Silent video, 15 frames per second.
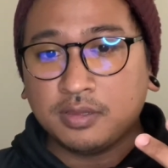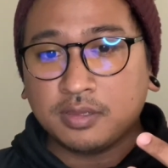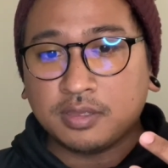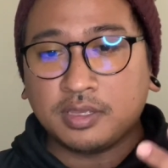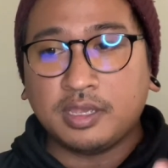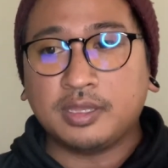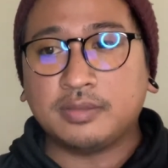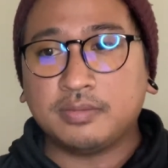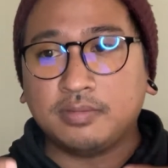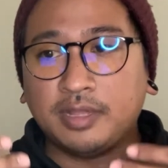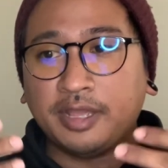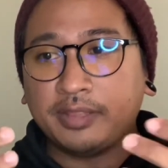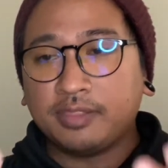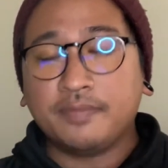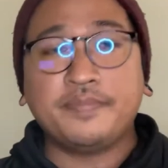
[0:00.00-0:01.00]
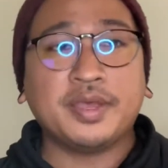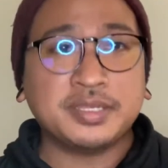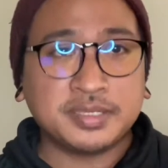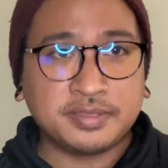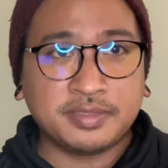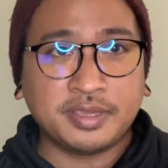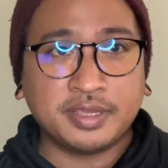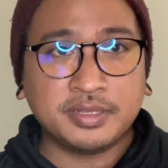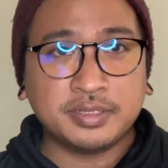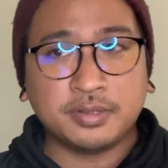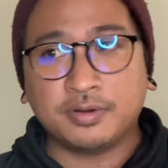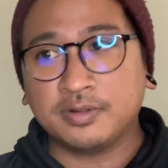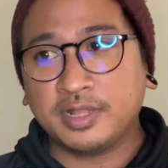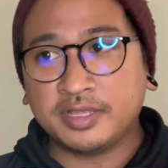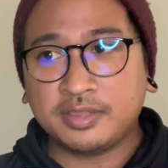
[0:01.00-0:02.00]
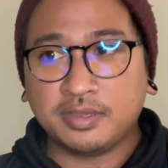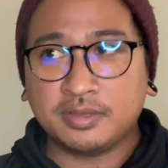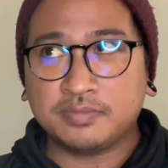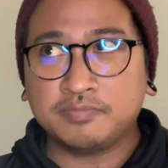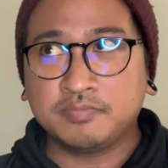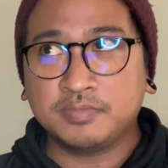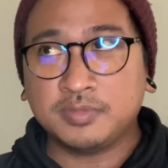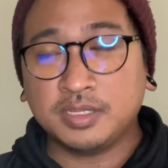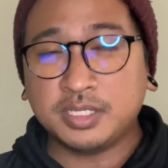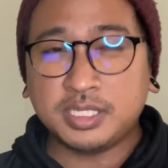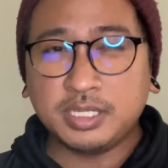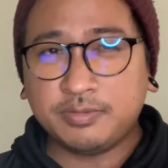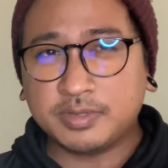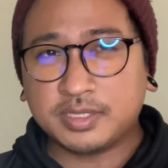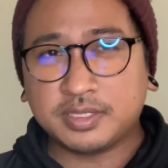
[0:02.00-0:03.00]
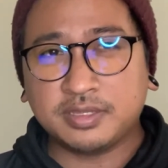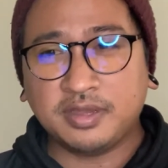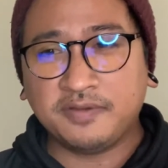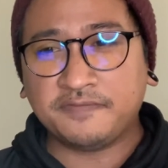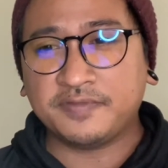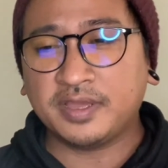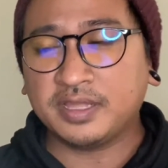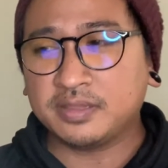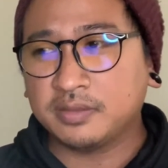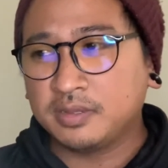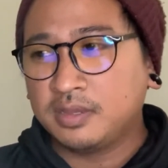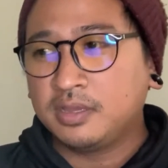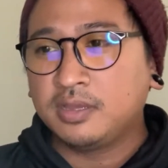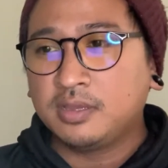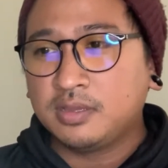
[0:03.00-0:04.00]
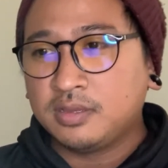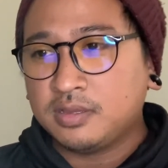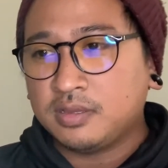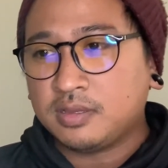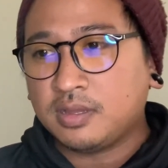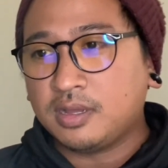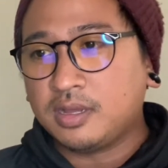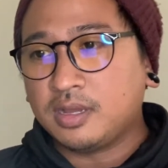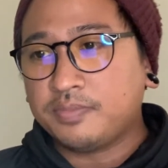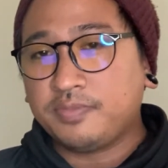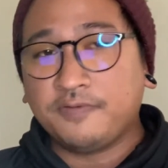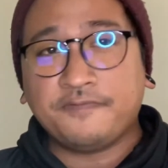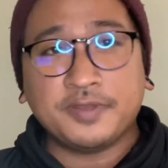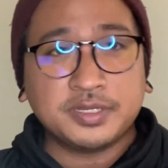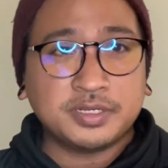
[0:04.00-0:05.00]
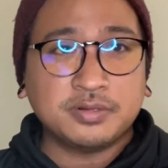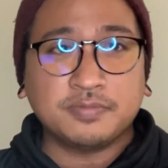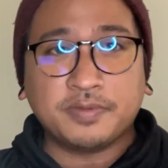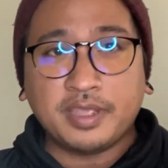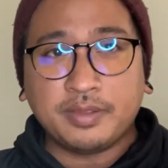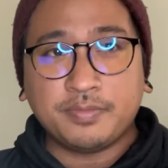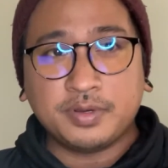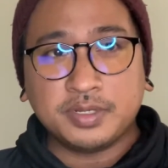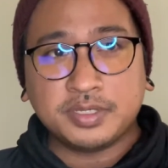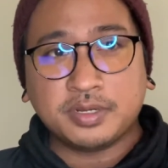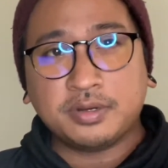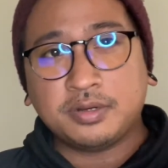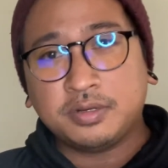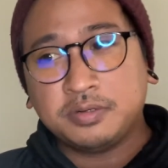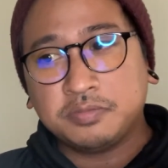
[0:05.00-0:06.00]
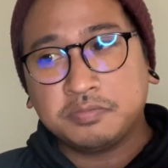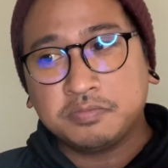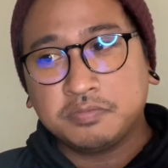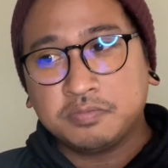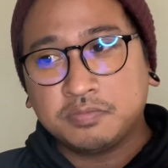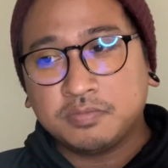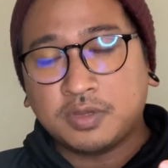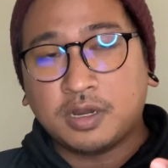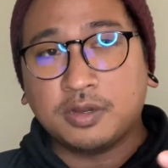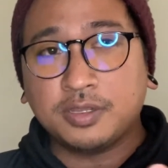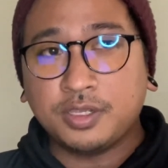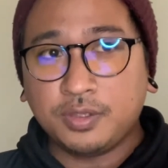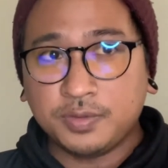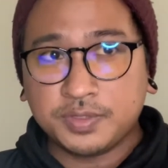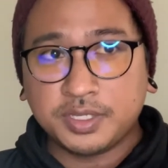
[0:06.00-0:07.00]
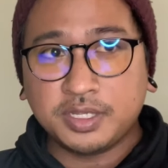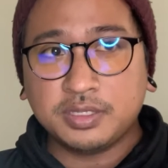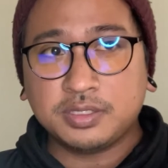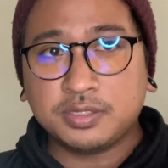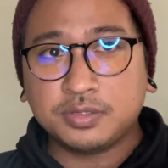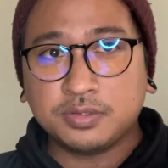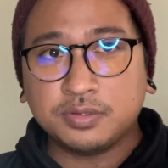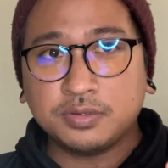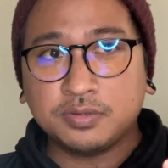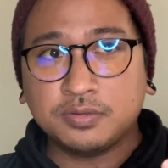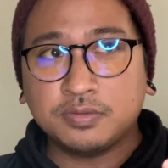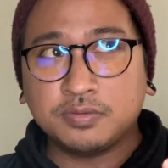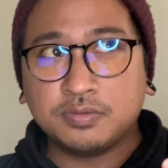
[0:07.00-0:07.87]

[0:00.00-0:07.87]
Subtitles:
get like the best things, or like the secret stuff that professional gamers are using to